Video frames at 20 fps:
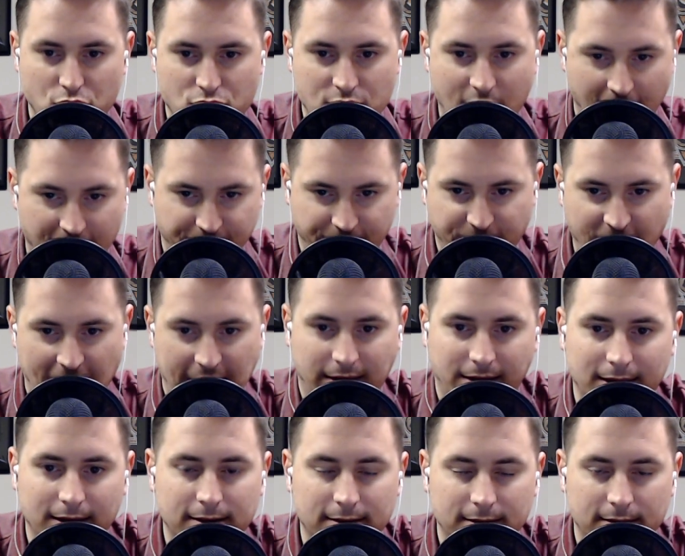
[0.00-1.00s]
of
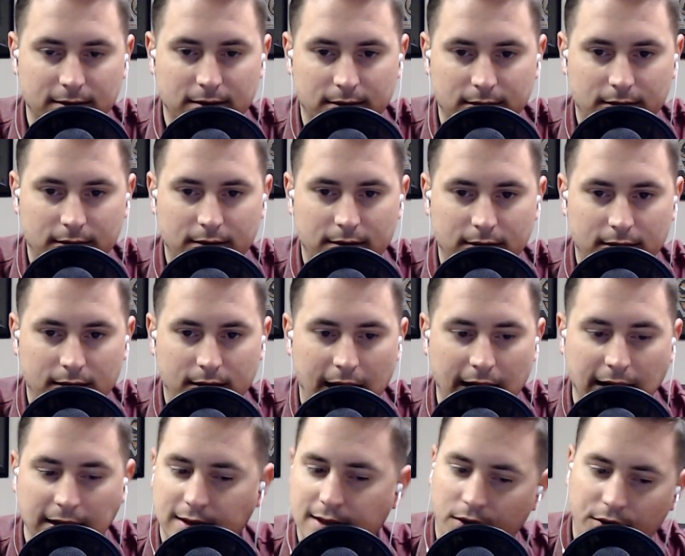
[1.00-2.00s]
faith.
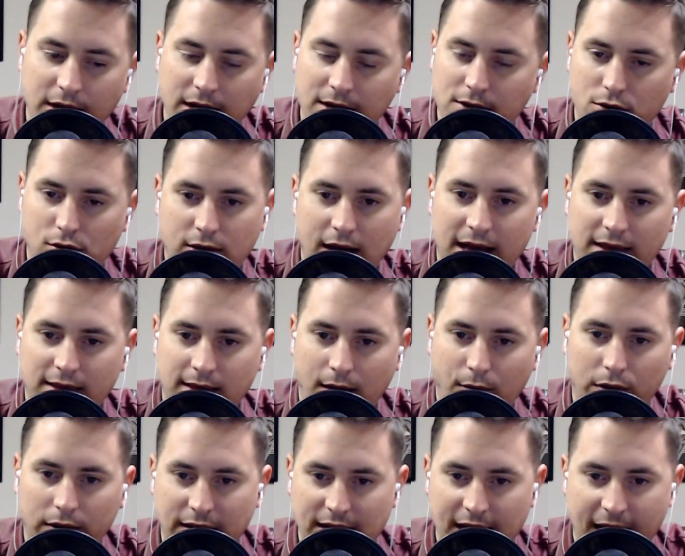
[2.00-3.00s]
And until they do that, they
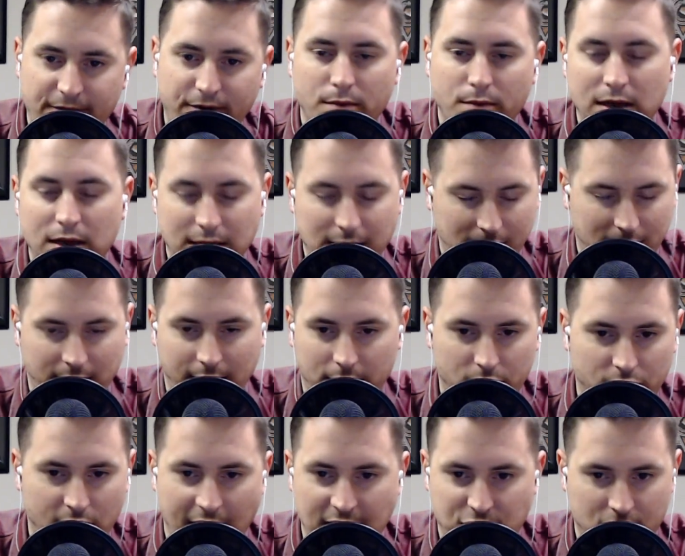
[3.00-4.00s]
will never be declared
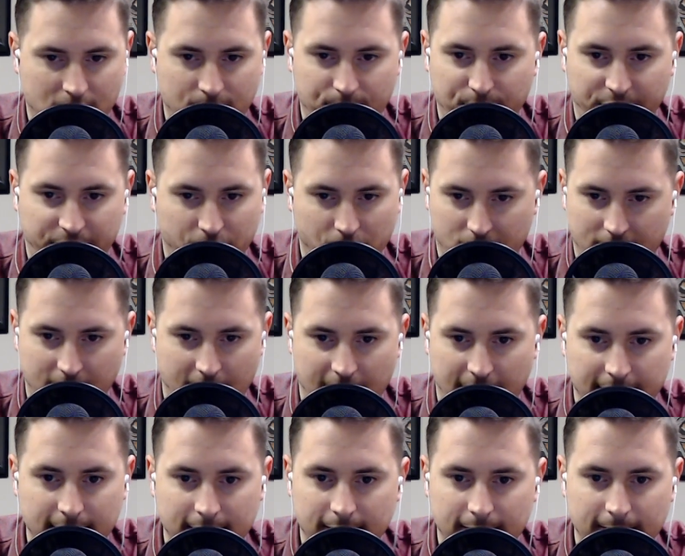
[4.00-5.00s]
righteous before
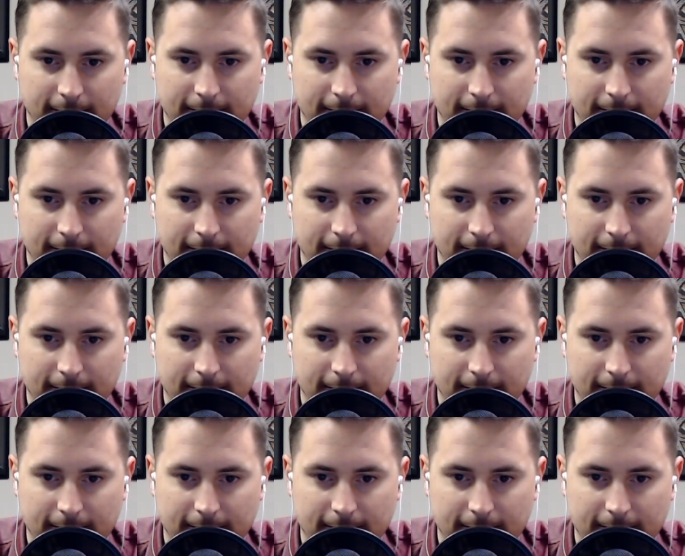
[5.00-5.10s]
God,